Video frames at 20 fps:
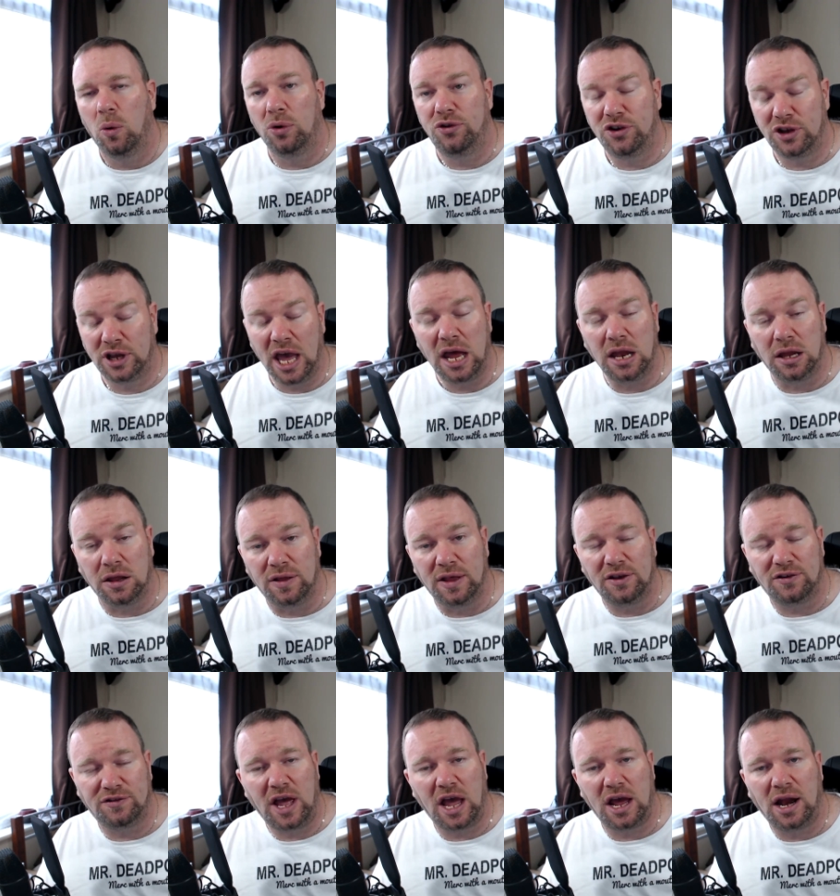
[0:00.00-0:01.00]
which again, in
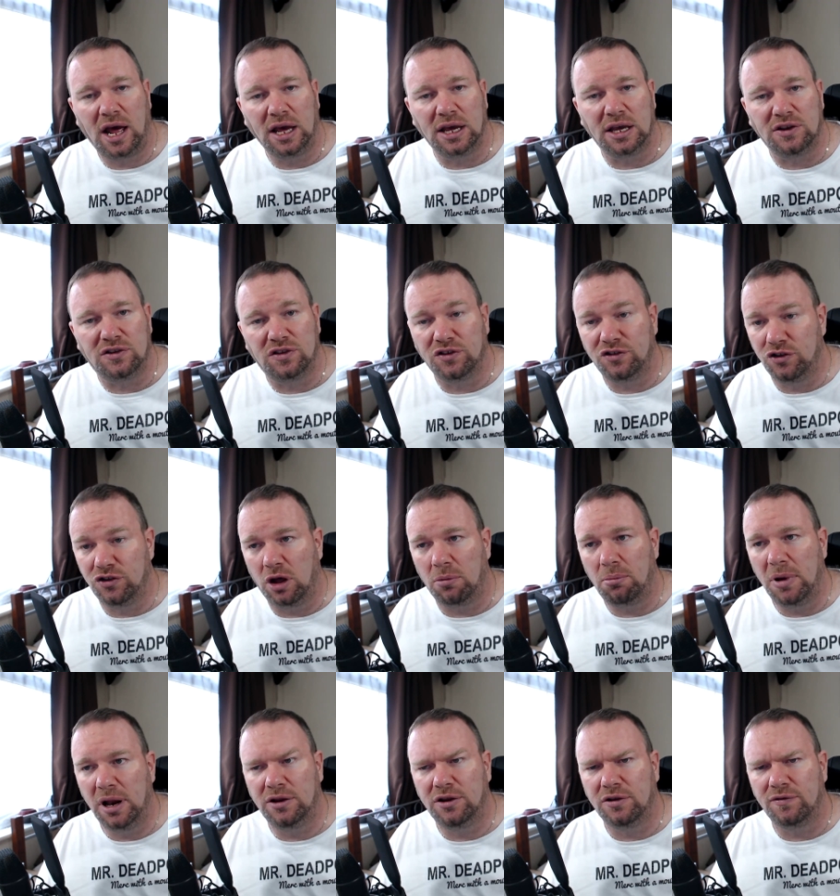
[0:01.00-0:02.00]
this day and age, there's
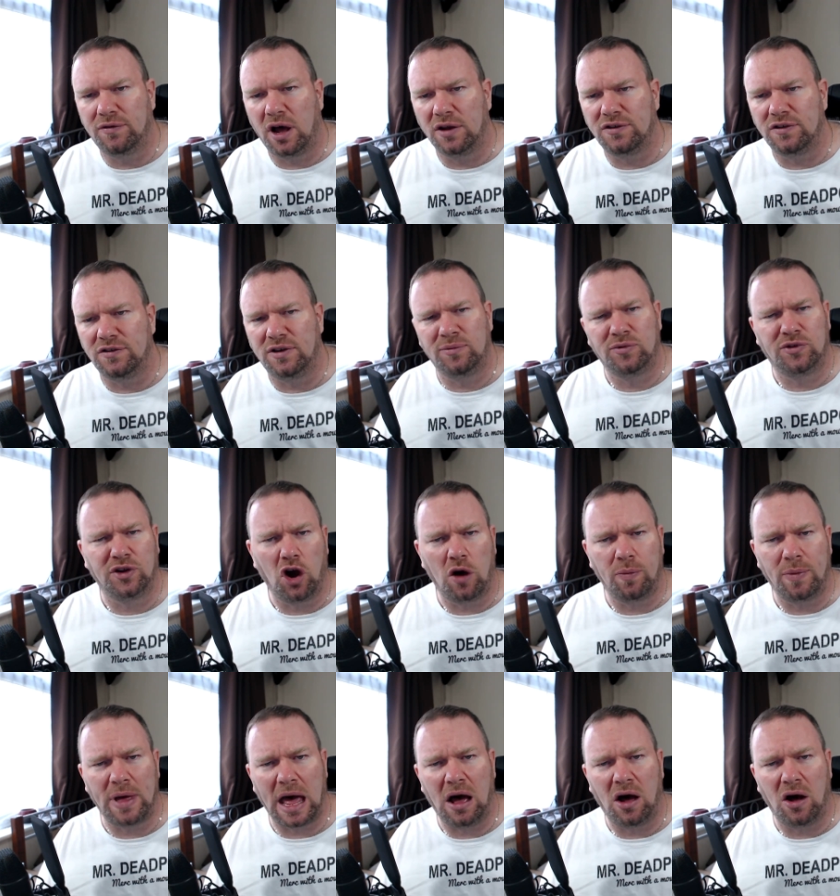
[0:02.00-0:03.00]
not many devices seem to
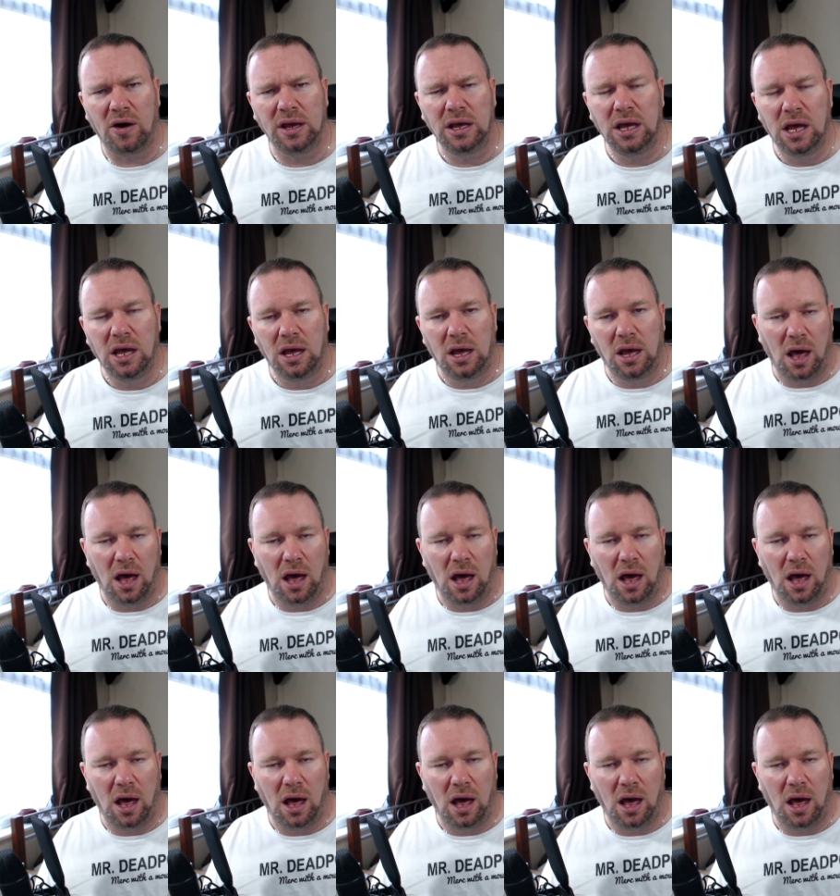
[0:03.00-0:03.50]
go up that high.